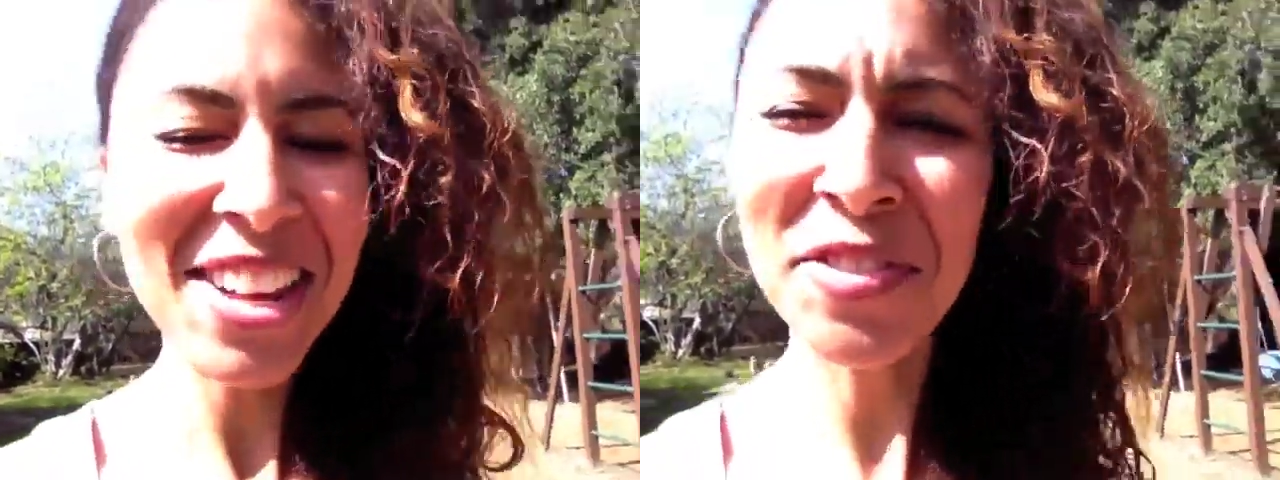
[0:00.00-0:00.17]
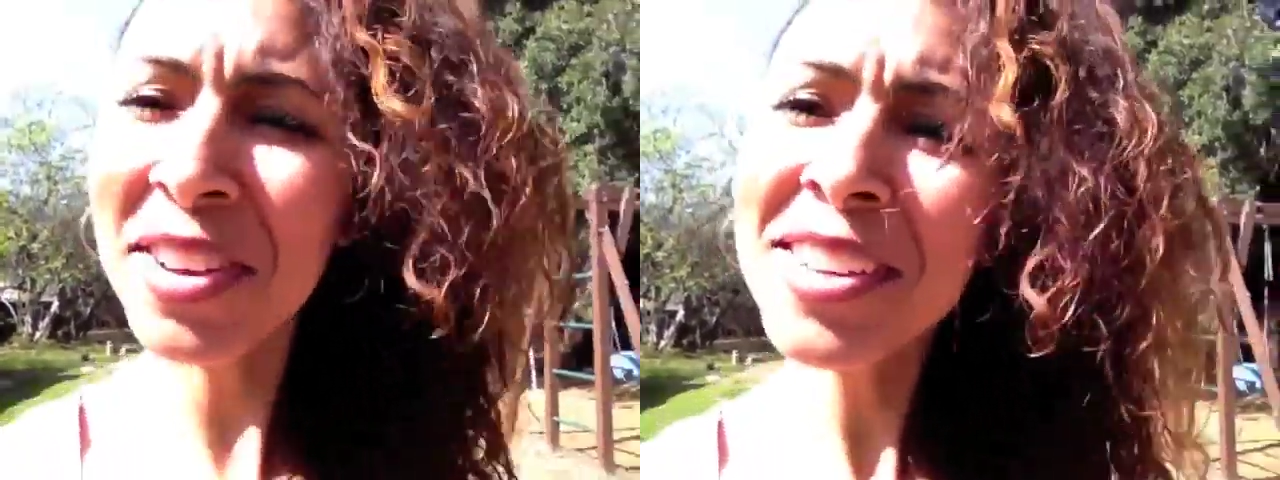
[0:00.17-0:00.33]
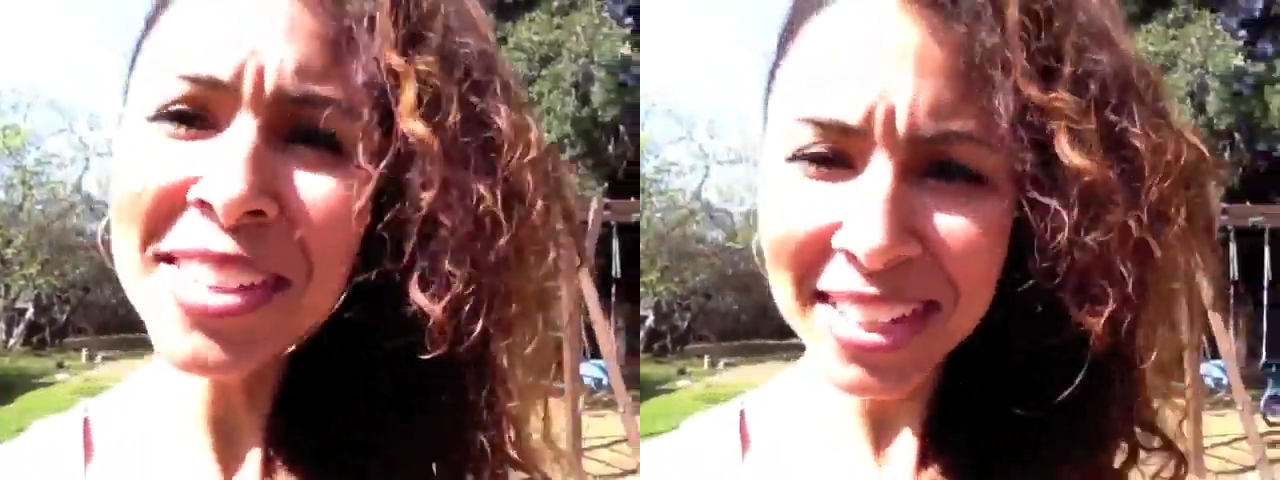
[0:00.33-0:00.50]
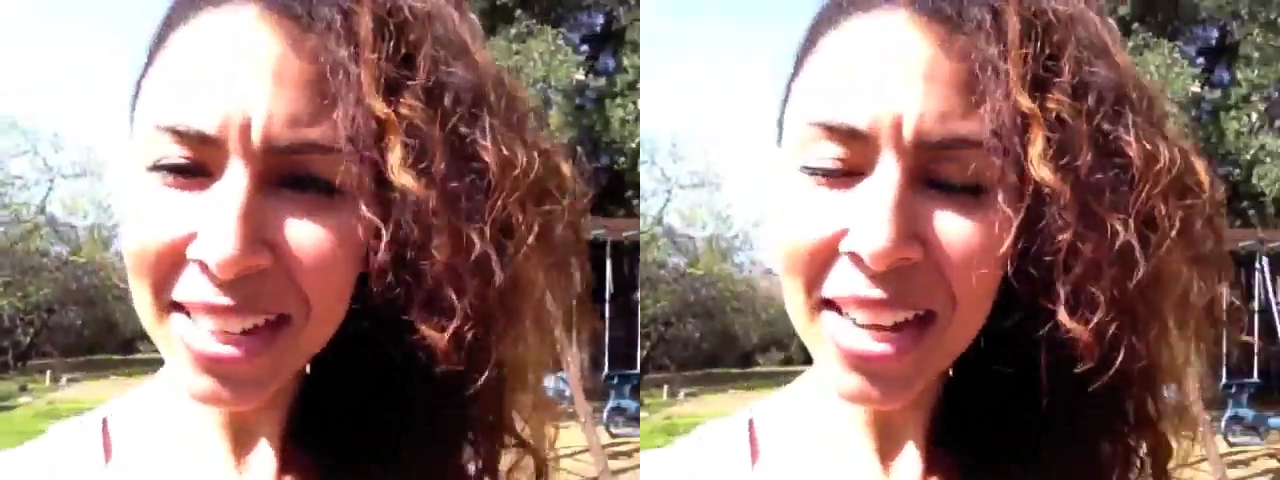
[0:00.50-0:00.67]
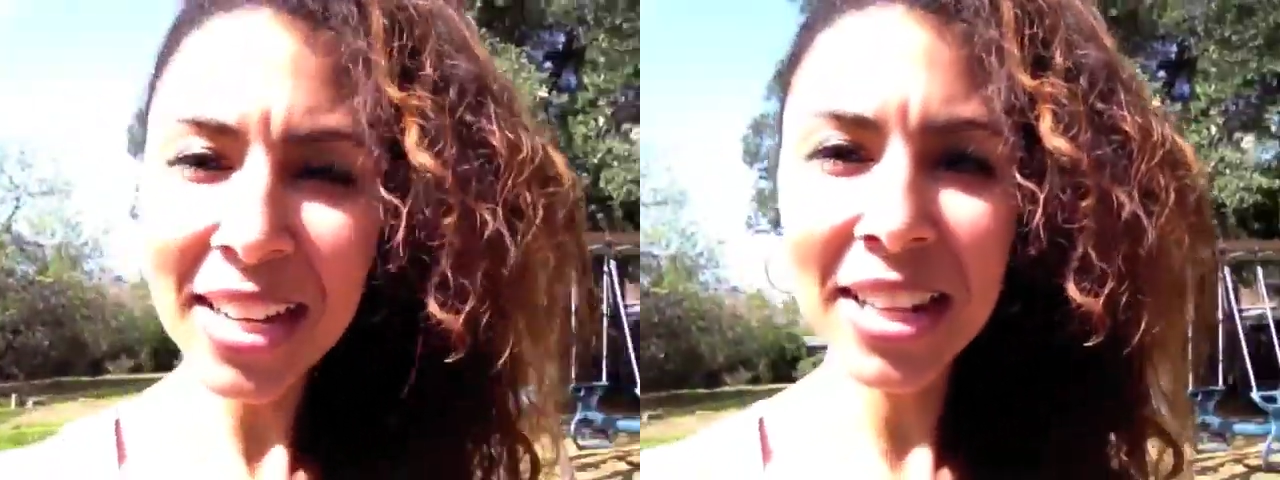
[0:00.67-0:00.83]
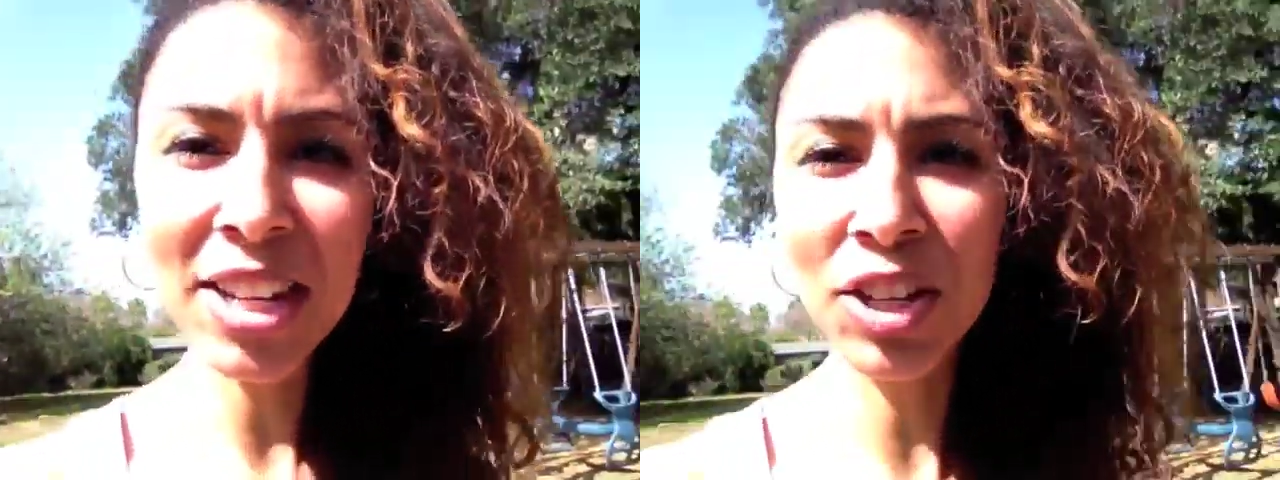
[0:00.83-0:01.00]
you feel
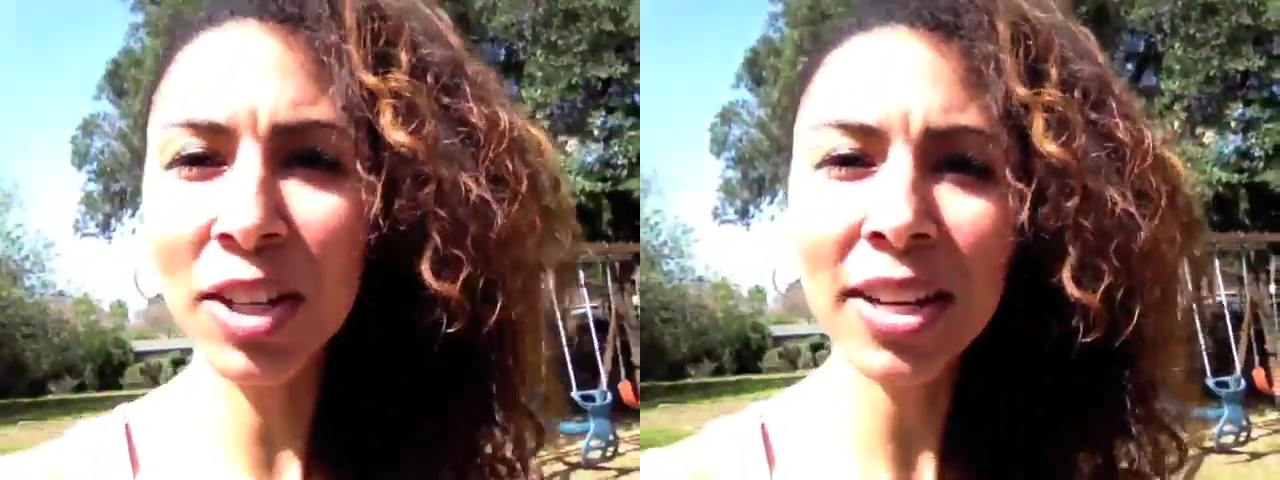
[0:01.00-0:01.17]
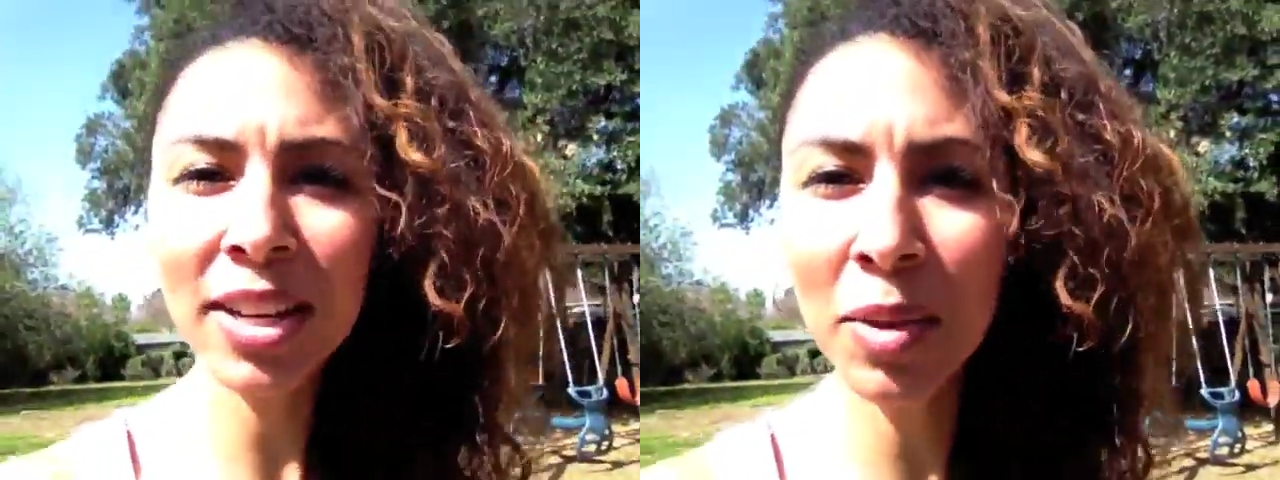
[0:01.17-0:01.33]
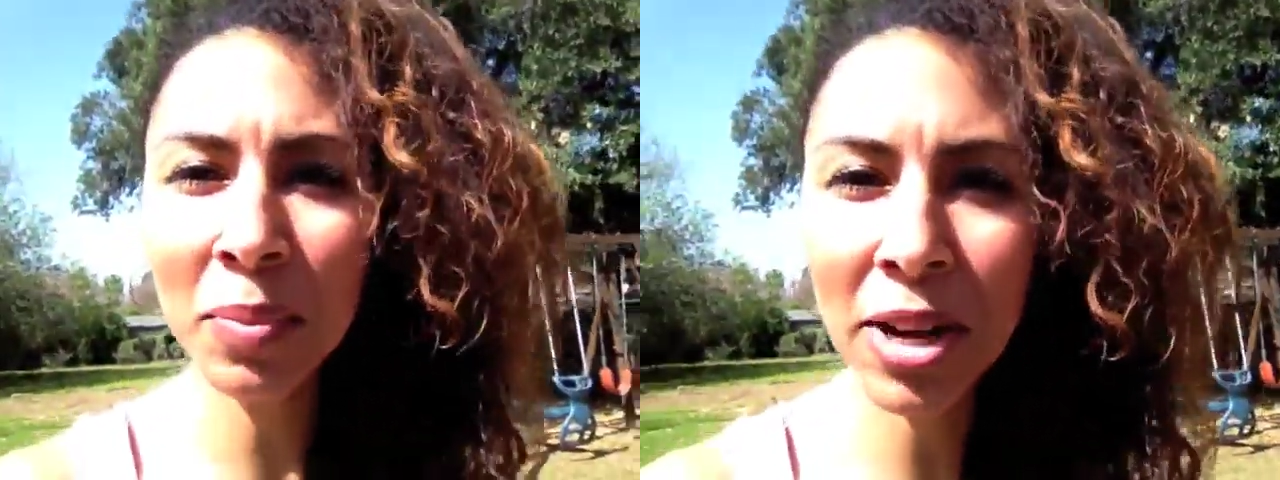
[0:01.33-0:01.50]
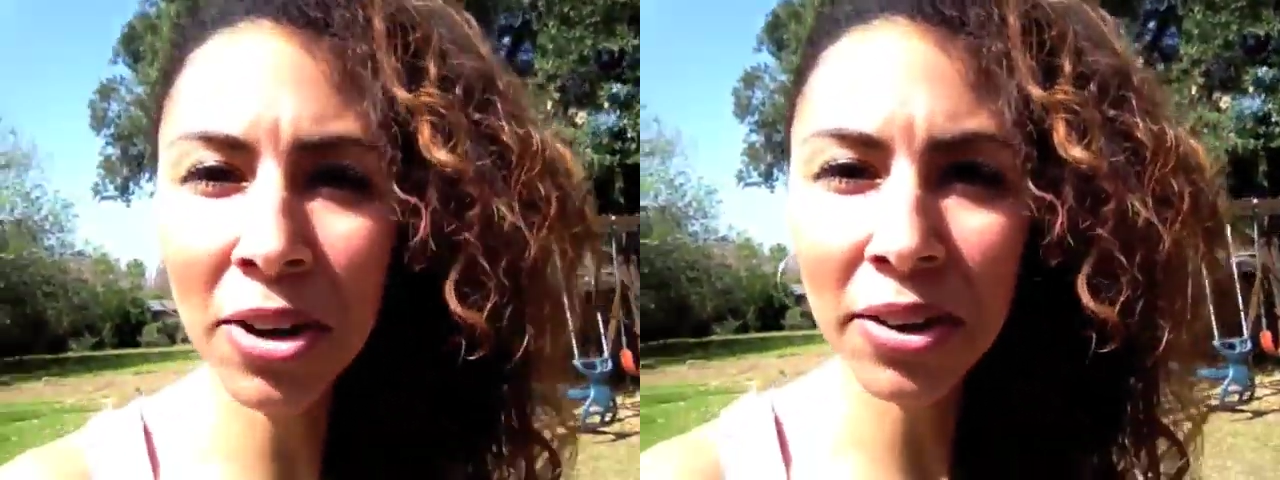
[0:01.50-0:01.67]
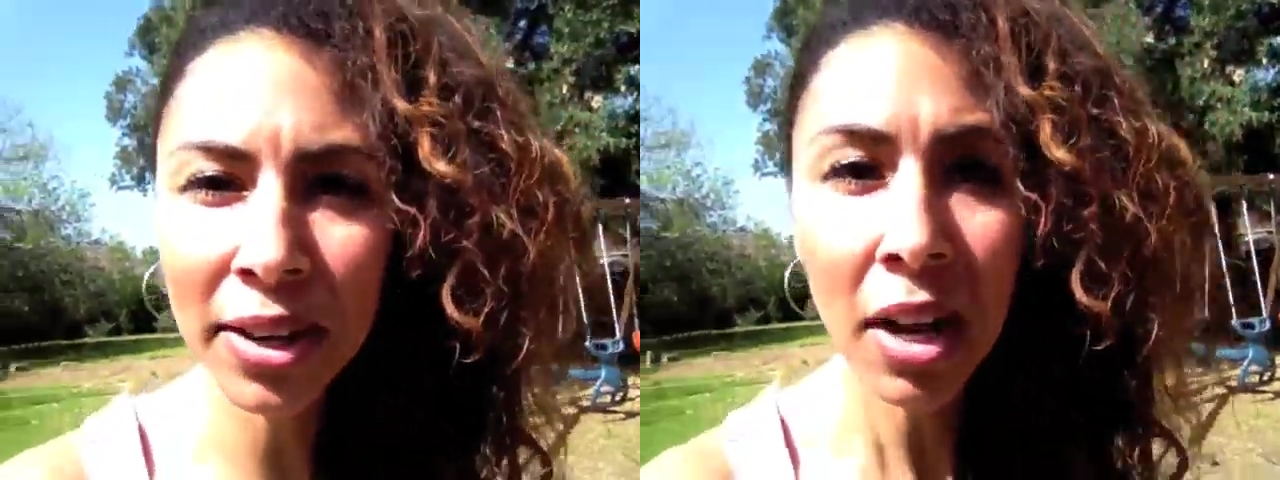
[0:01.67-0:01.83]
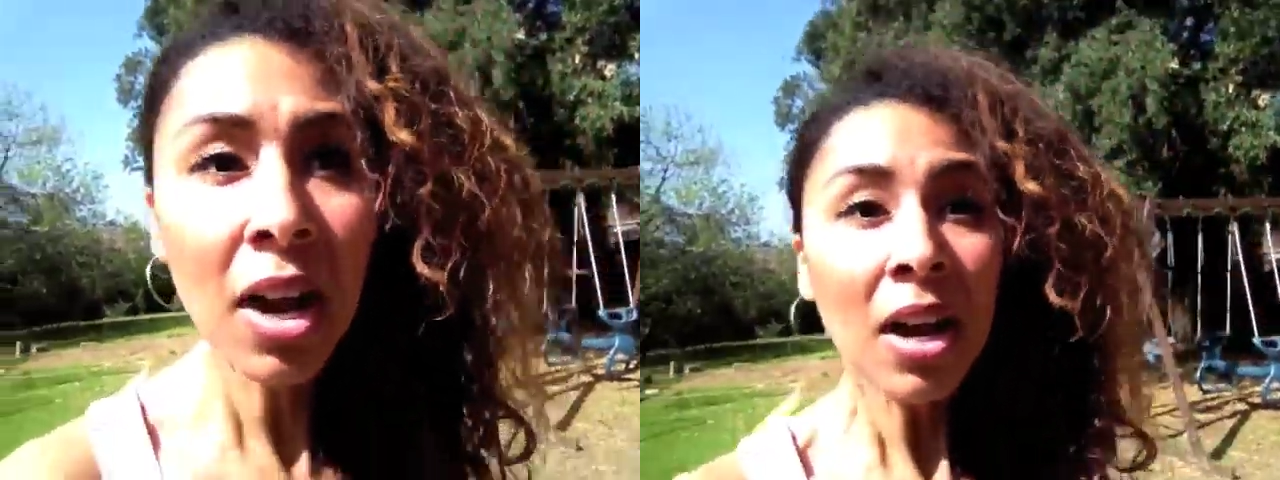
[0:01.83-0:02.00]
good, and then you look in the mirror
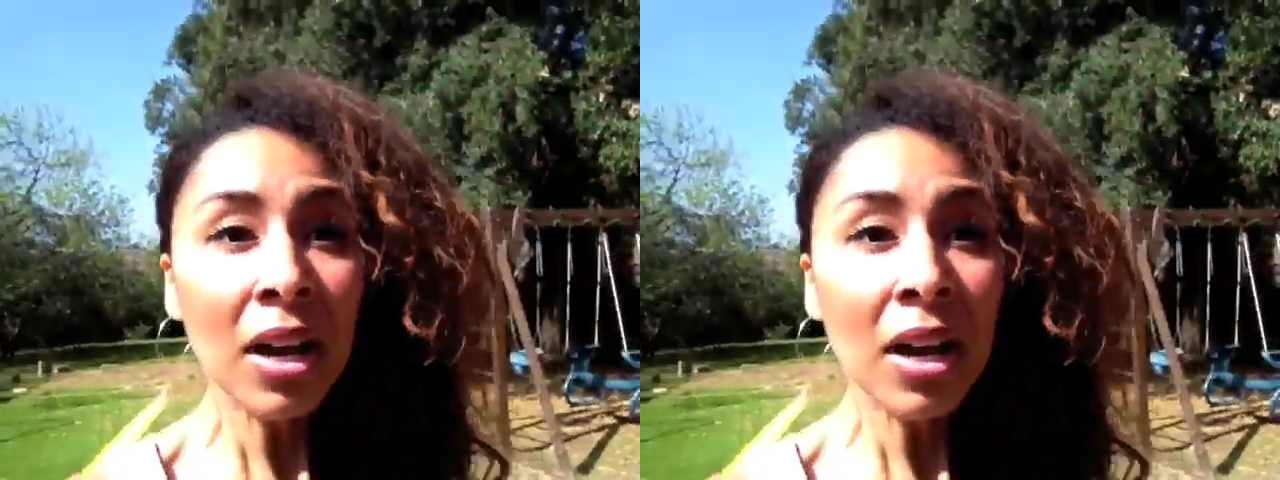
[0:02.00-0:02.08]
and